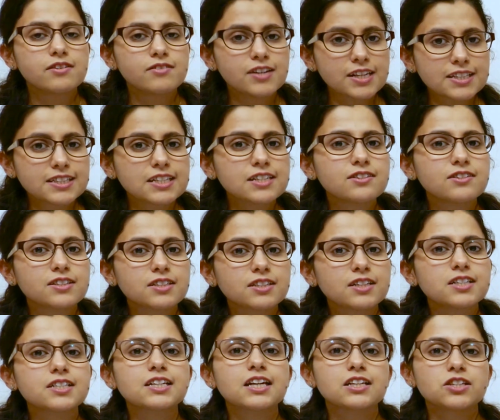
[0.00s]
Recent
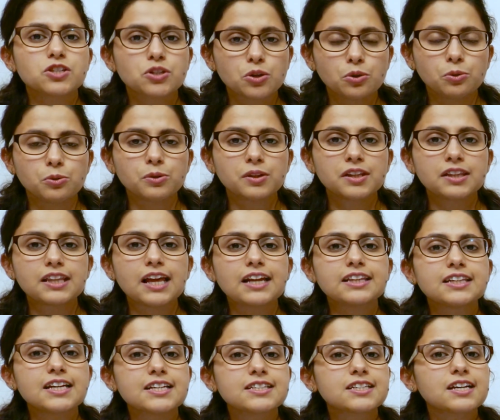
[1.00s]
research has shown
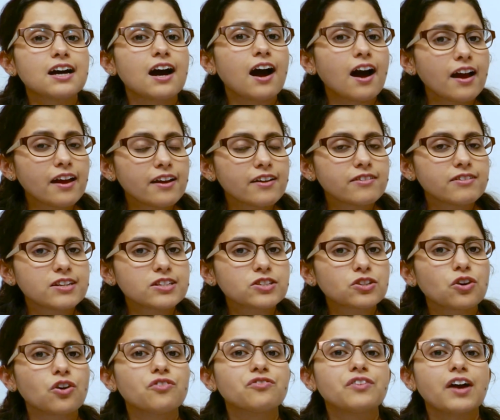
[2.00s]
that there is a higher
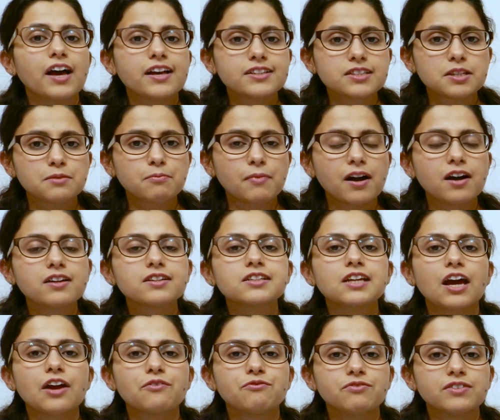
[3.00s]
risk of asthma,
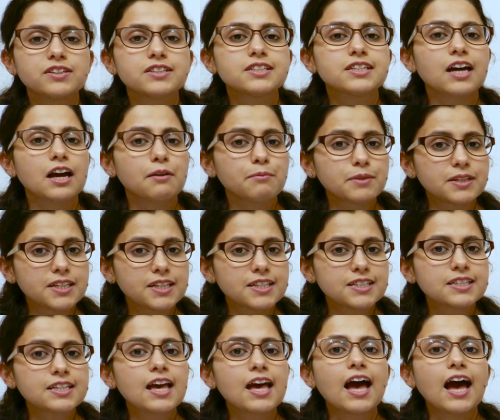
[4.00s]
type 1
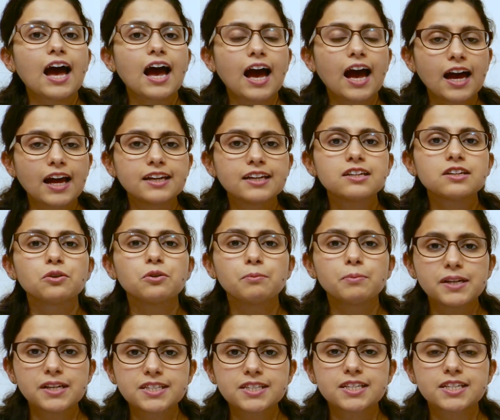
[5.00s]
diabetes and
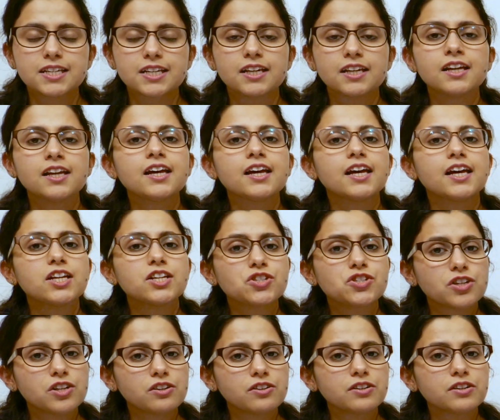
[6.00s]
obesity in
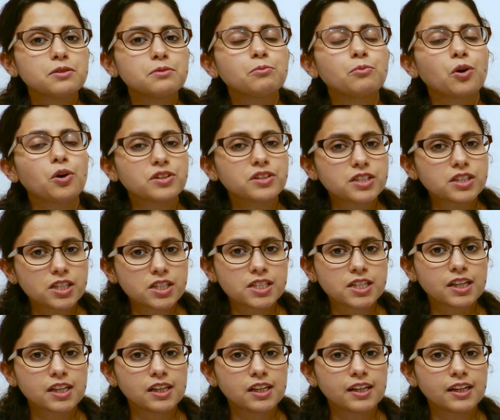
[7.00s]
children born
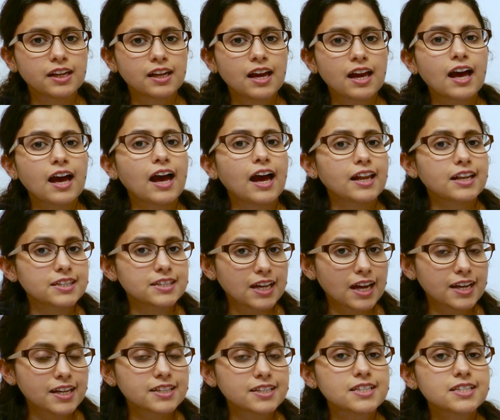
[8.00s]
surgically, and
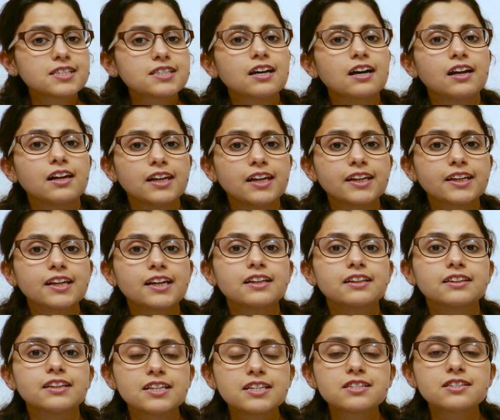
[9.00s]
scientists are linking
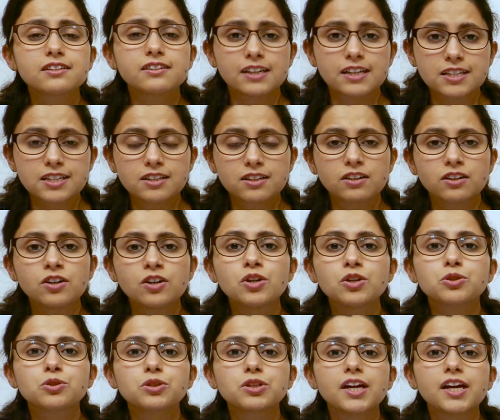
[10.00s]
this risk
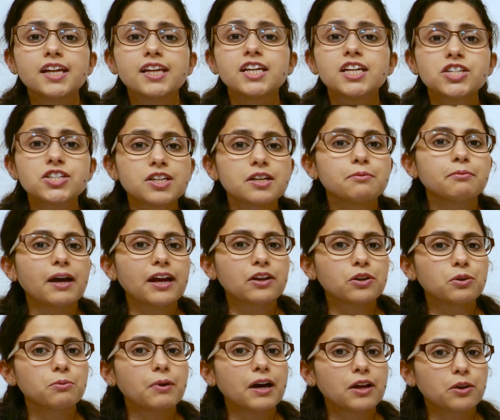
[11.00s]
to the initial
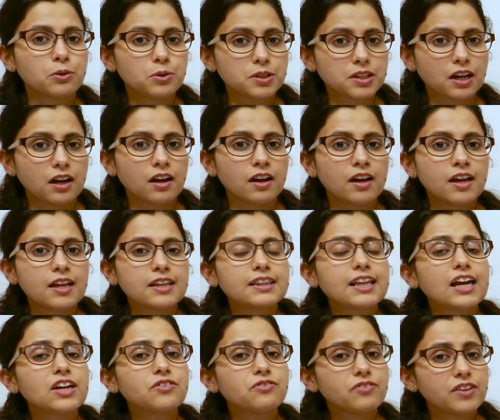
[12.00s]
microbiota
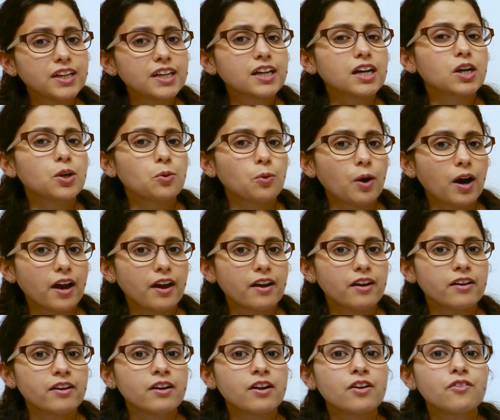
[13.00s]
that we
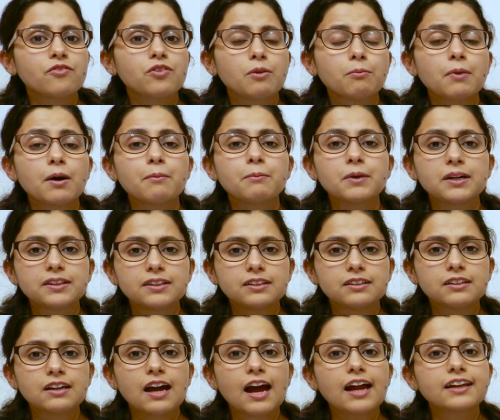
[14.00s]
acquire from our
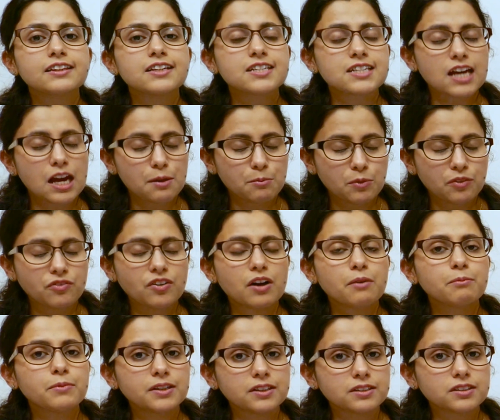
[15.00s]
mother at the time of
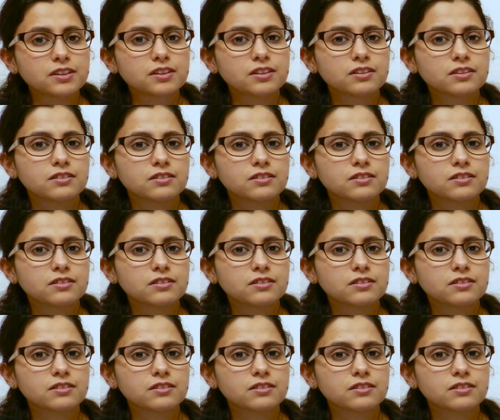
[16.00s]
our birth.